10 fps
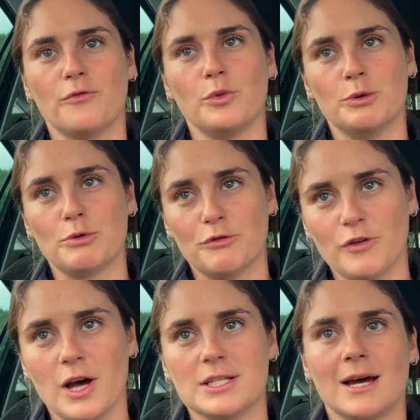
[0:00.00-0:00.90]
would
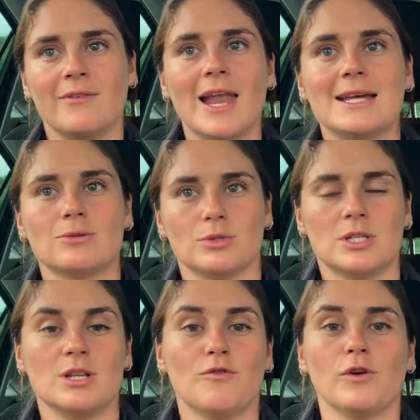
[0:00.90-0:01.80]
prefer to have less horses
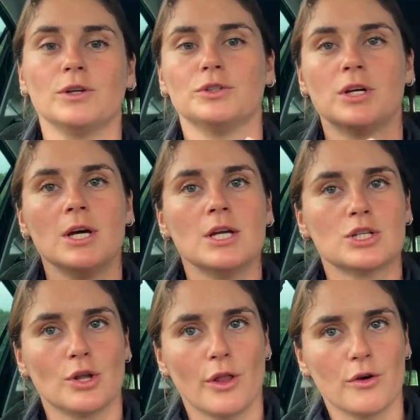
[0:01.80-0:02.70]
in the field
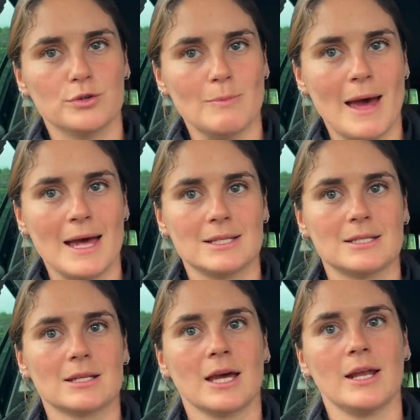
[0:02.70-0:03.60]
so that those
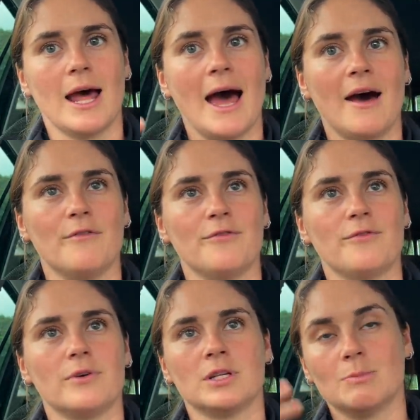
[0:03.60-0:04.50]
mares can have
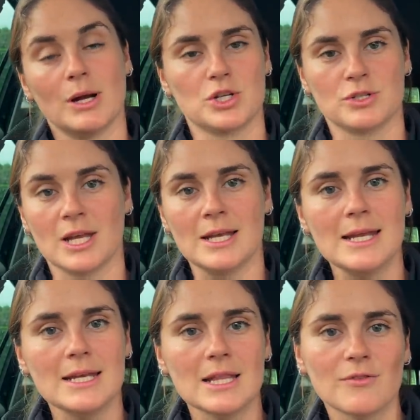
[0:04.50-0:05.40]
as much as they
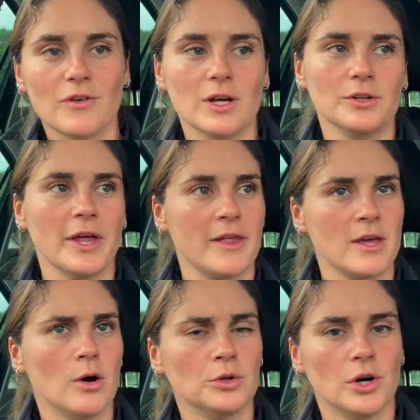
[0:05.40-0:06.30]
need in the field. They're
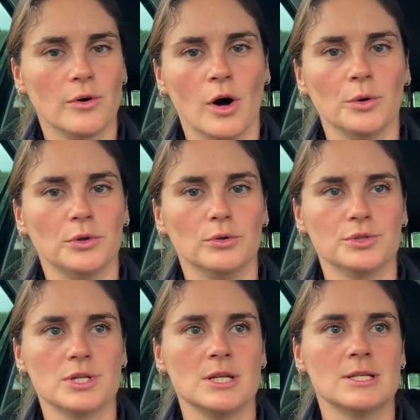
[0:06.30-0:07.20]
the older
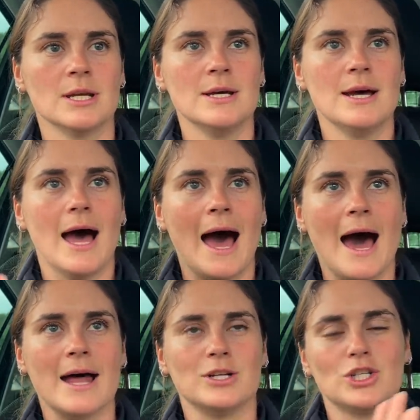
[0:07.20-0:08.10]
horses,
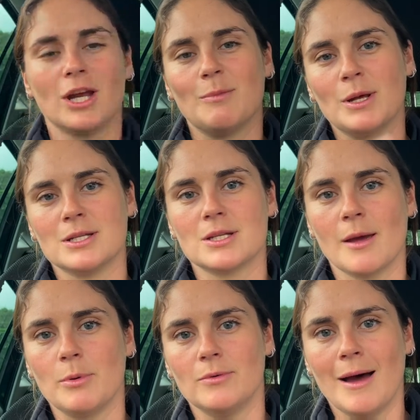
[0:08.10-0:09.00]
and she can be in a
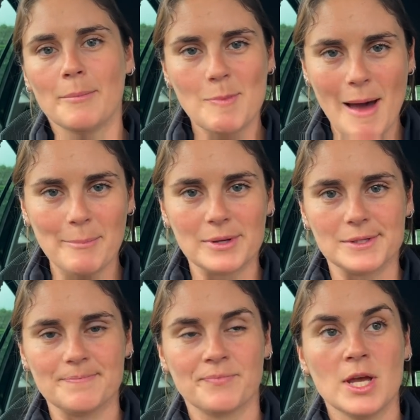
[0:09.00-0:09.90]
stable and be pampered.